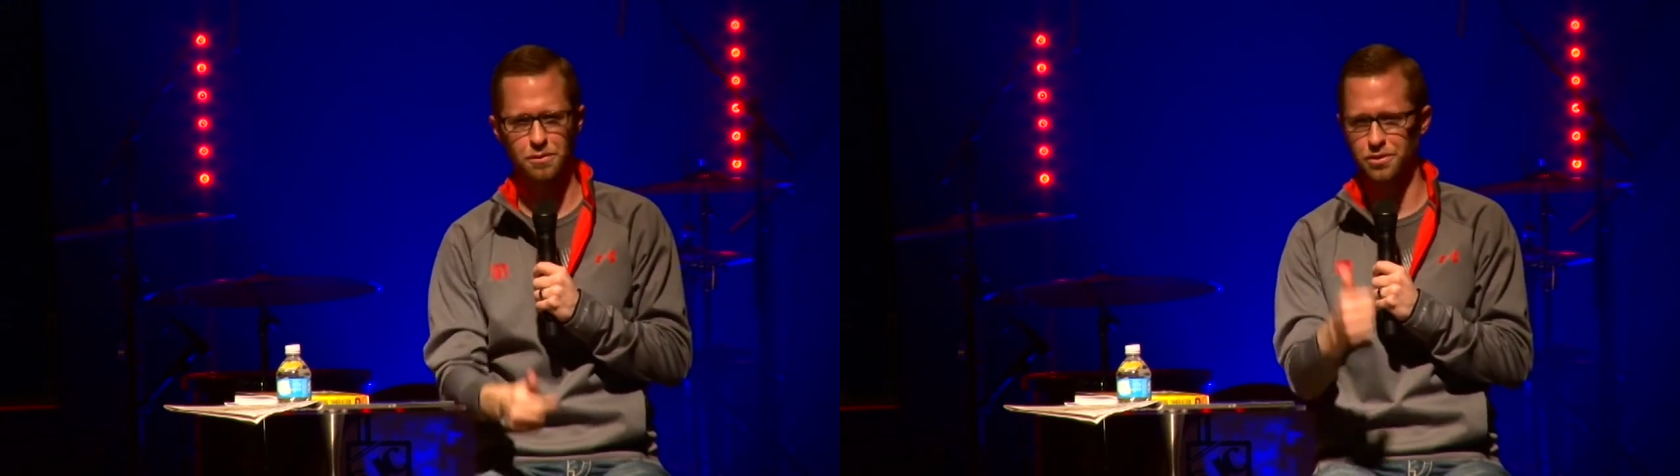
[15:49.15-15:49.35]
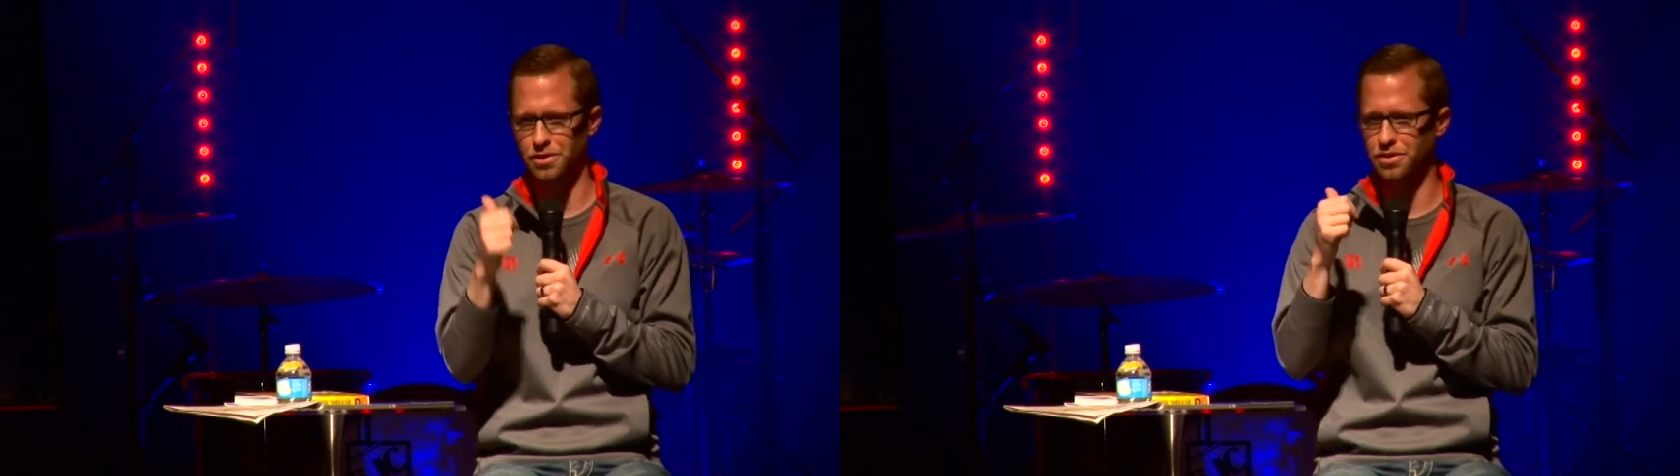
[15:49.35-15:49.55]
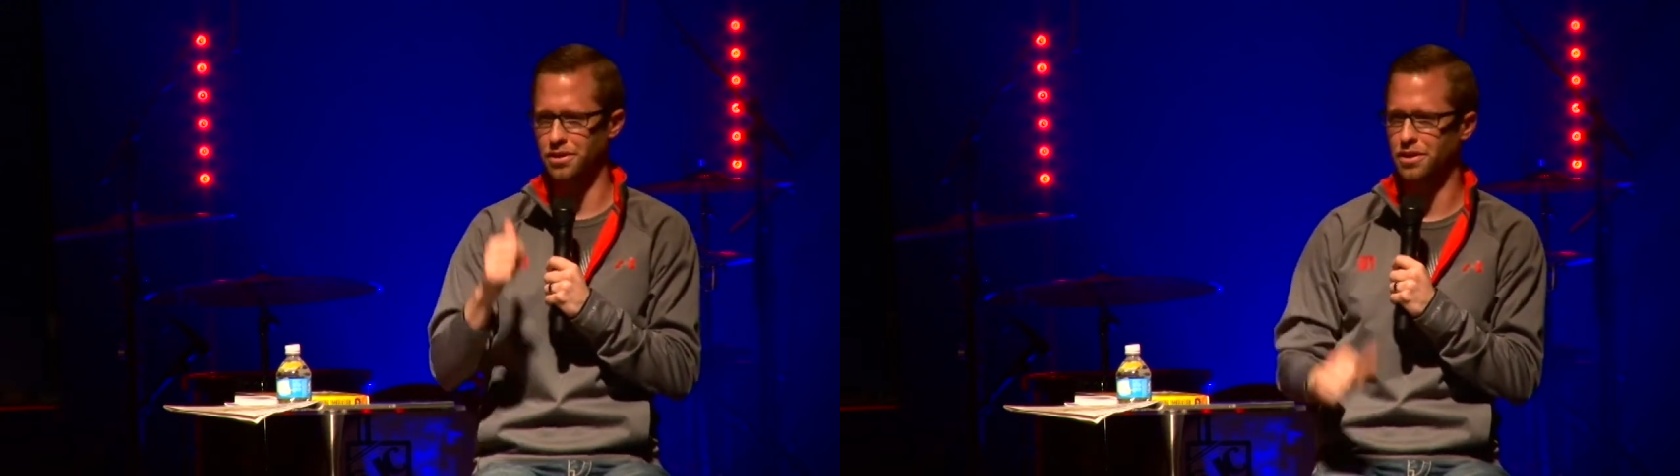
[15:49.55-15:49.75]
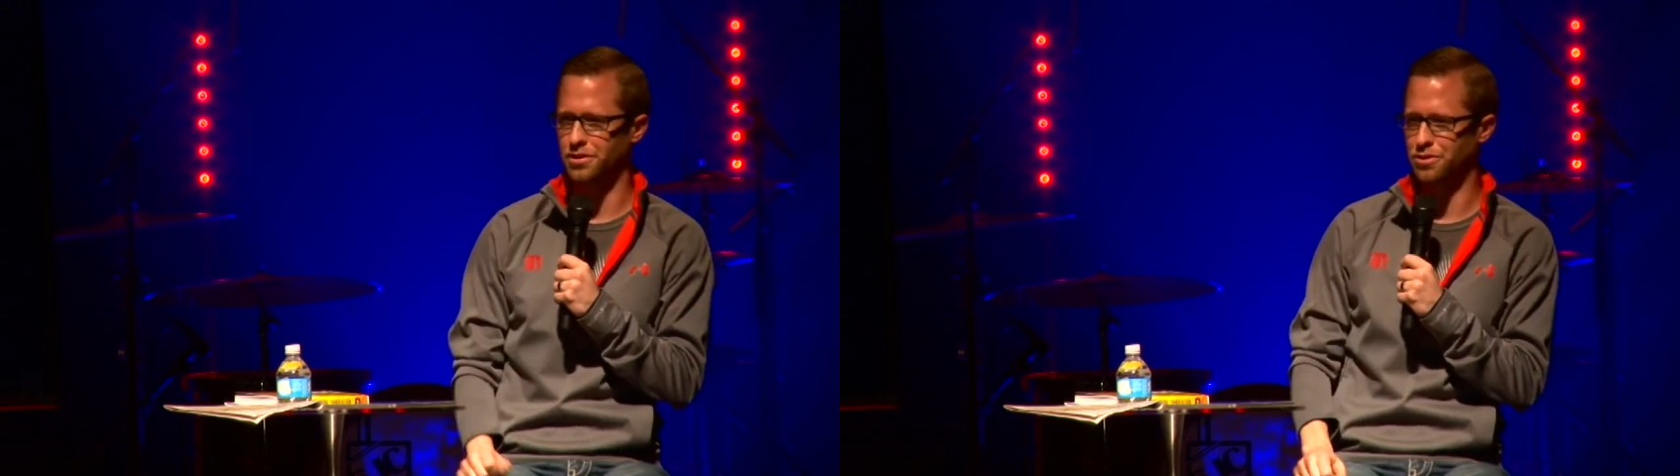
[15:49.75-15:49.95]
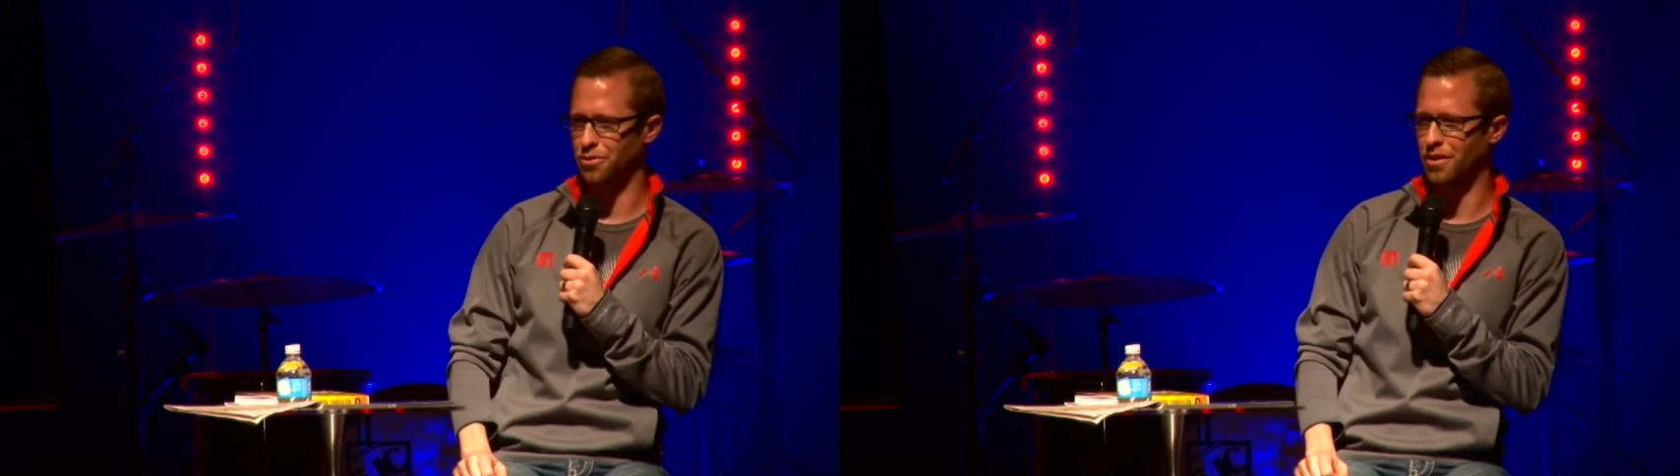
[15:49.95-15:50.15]
I want you to see his
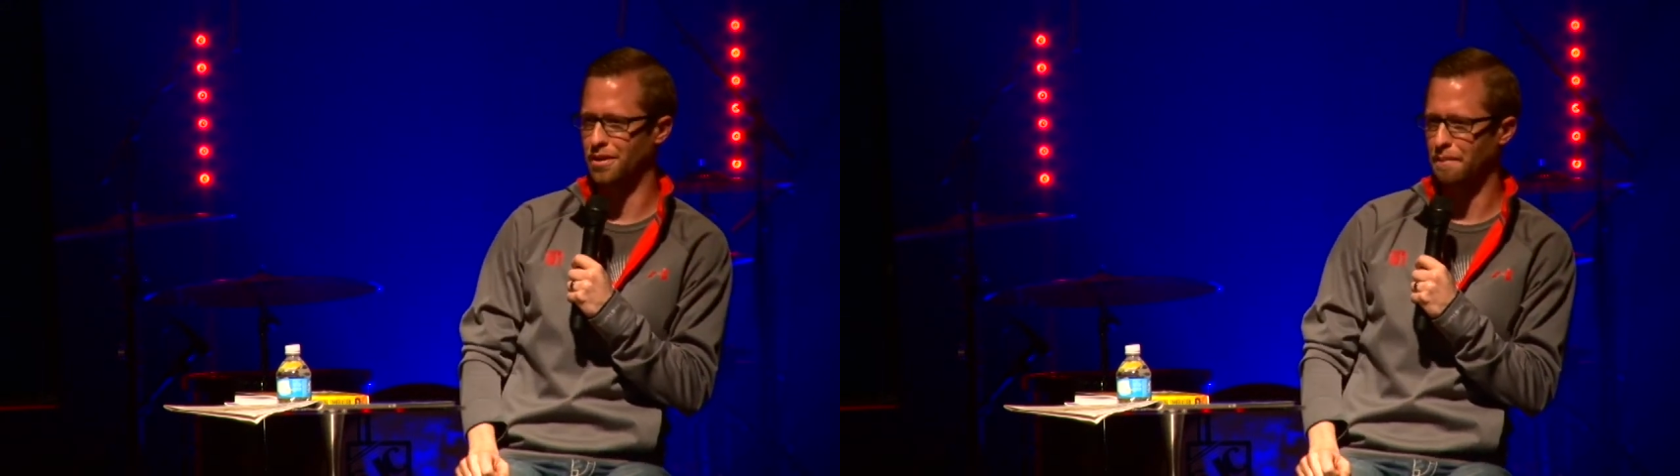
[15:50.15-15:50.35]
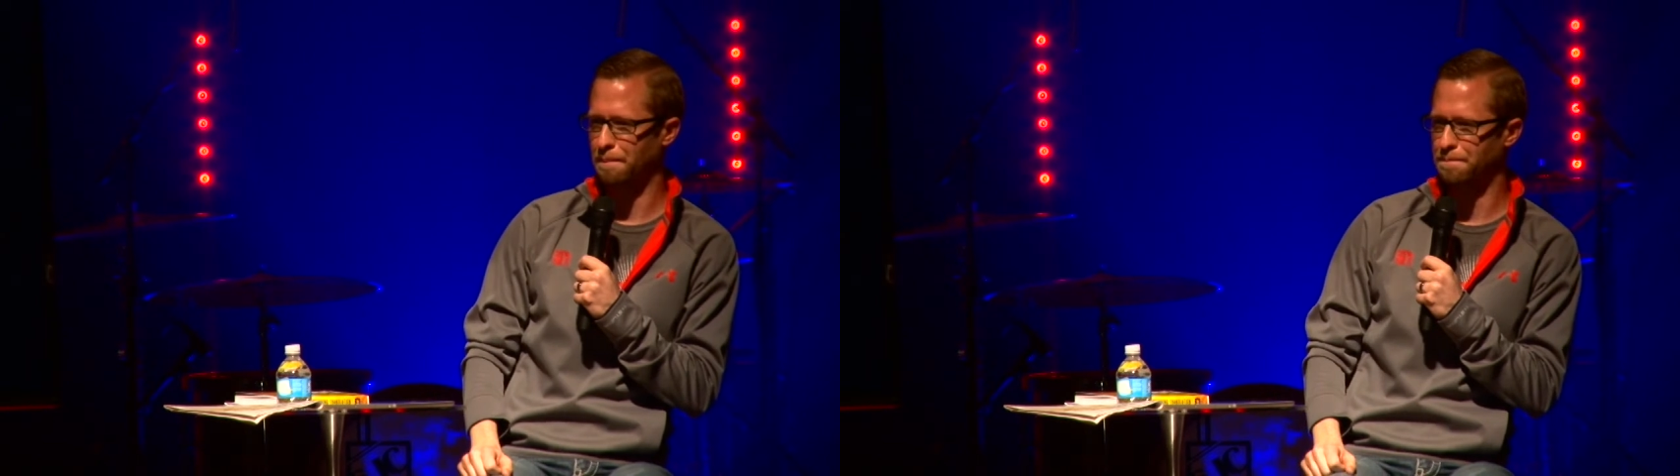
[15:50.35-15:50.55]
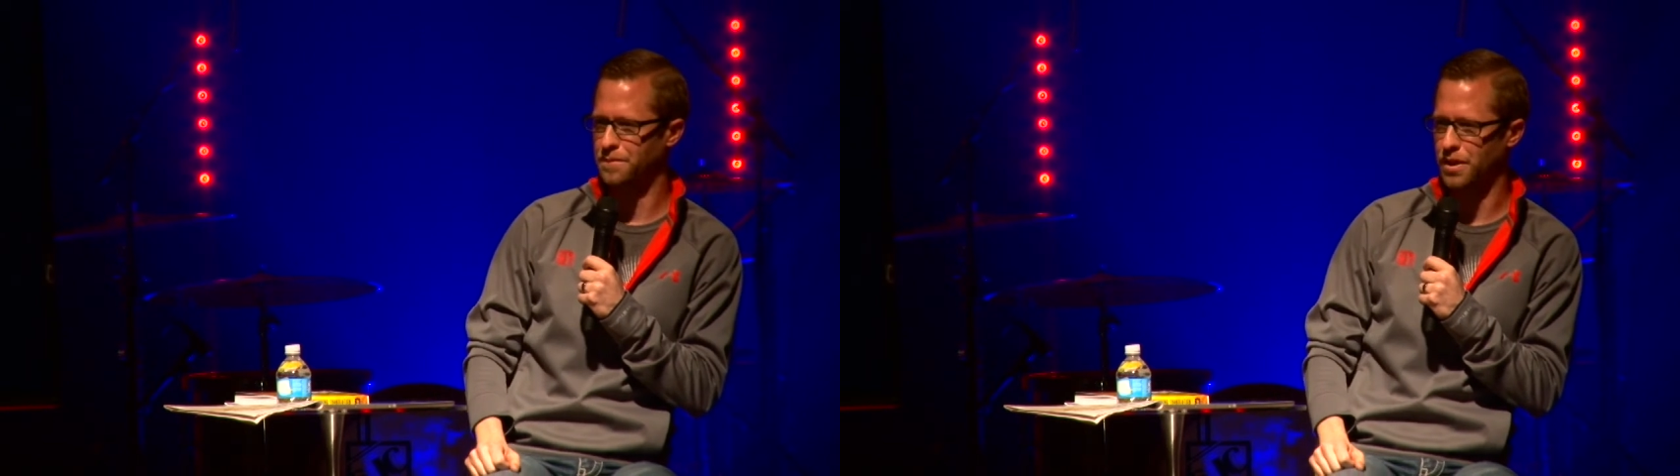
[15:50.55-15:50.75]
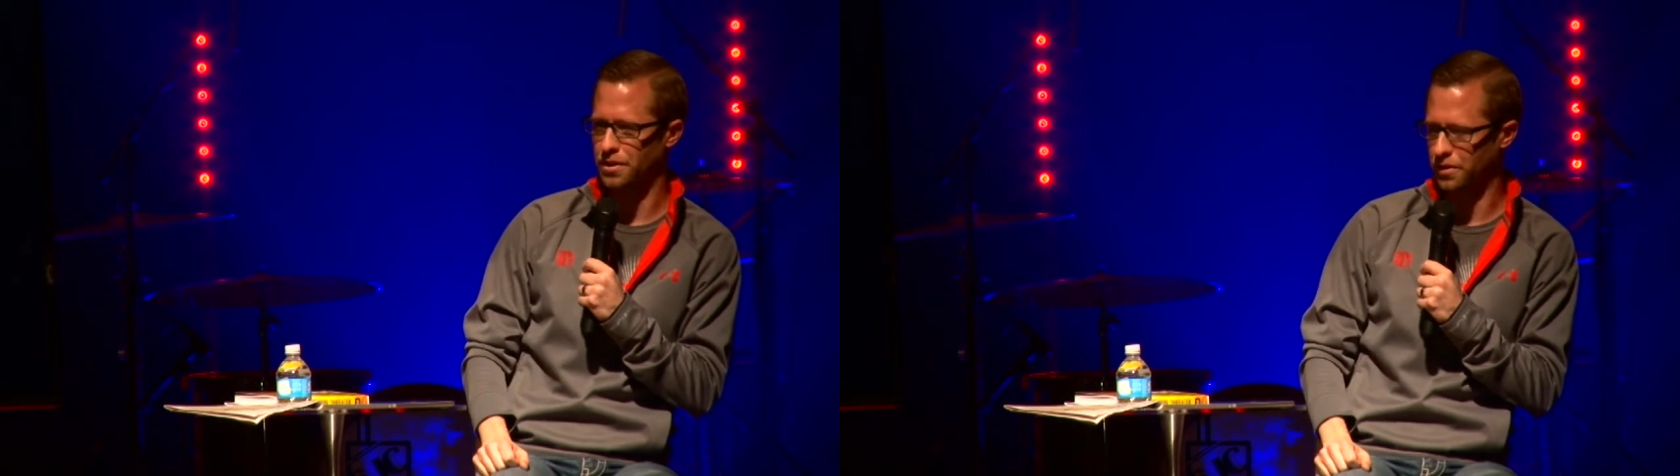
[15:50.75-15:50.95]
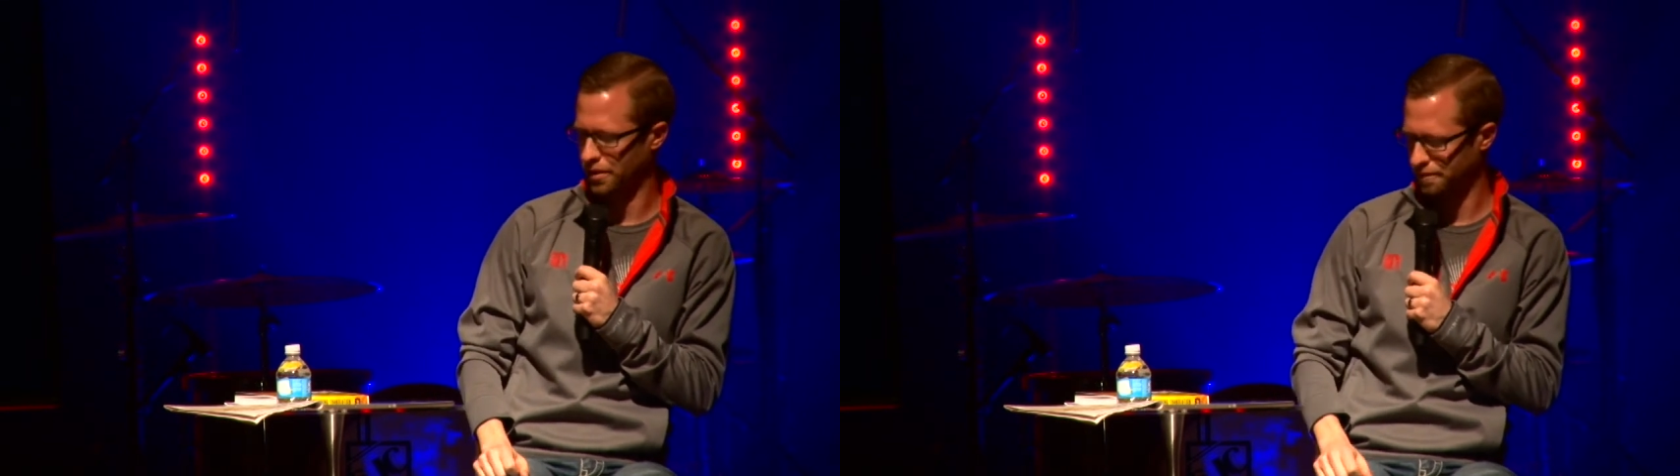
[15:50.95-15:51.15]
story.
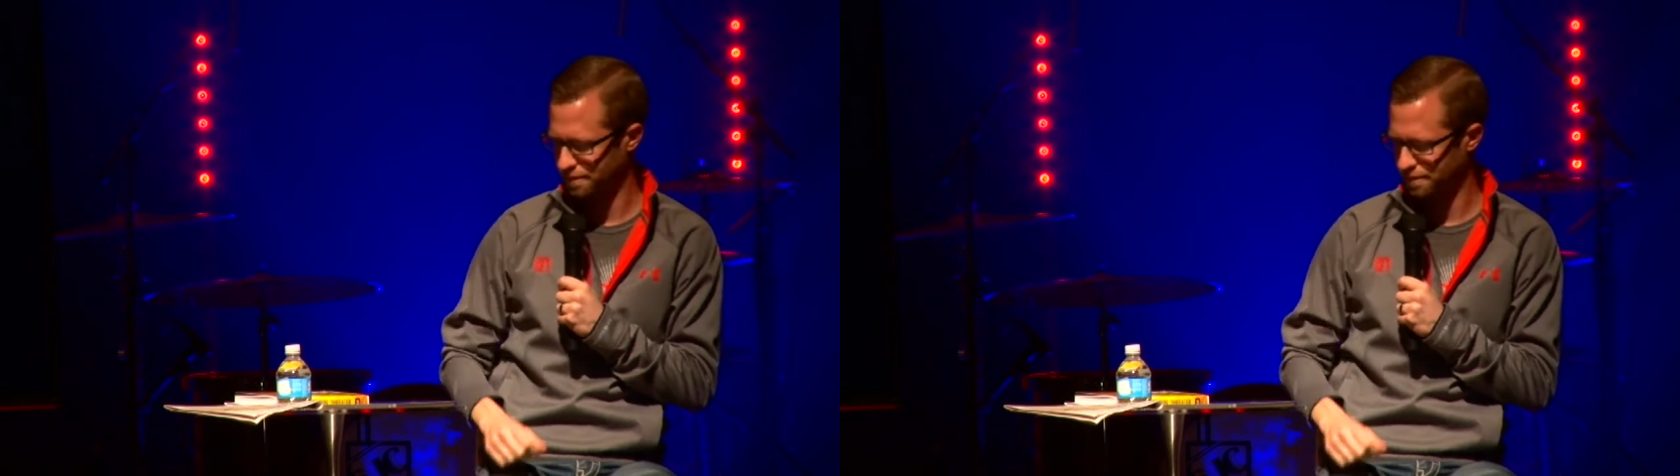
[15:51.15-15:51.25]
Take a look.